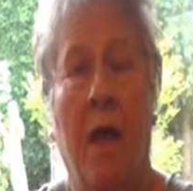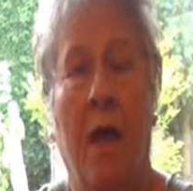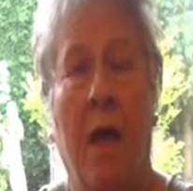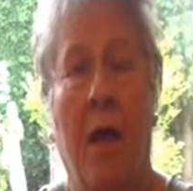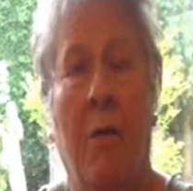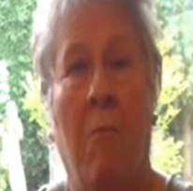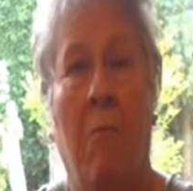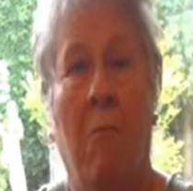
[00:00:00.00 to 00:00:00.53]

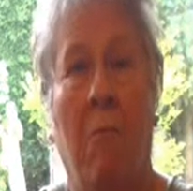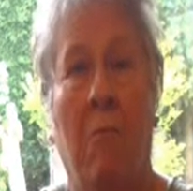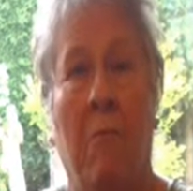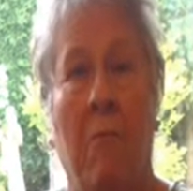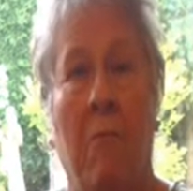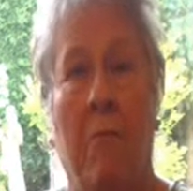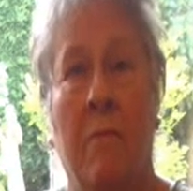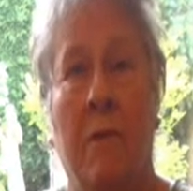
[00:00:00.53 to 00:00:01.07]

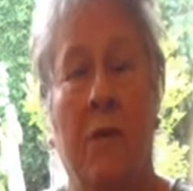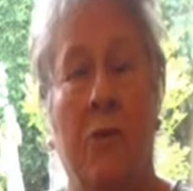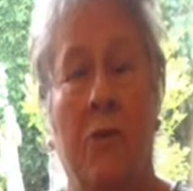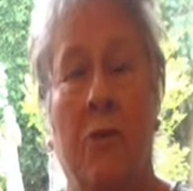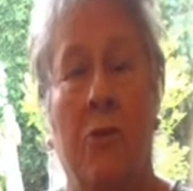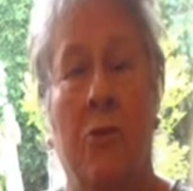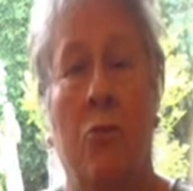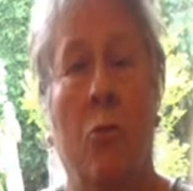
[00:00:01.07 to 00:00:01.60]
they
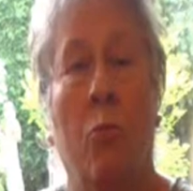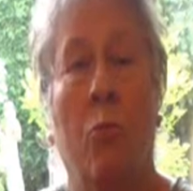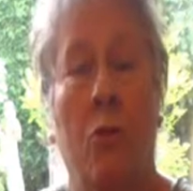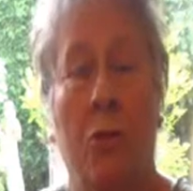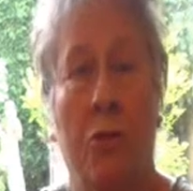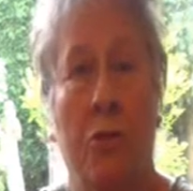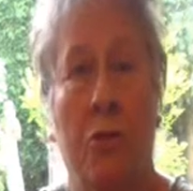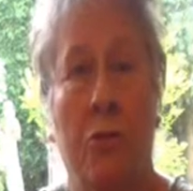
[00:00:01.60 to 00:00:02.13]
just didn't know
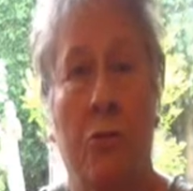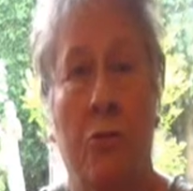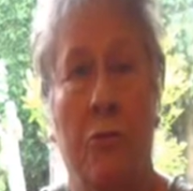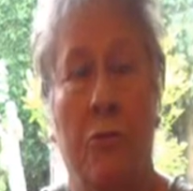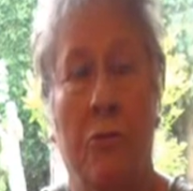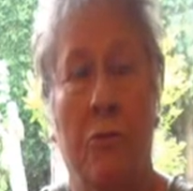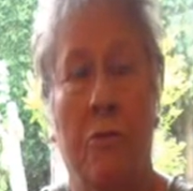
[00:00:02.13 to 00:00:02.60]
what to do.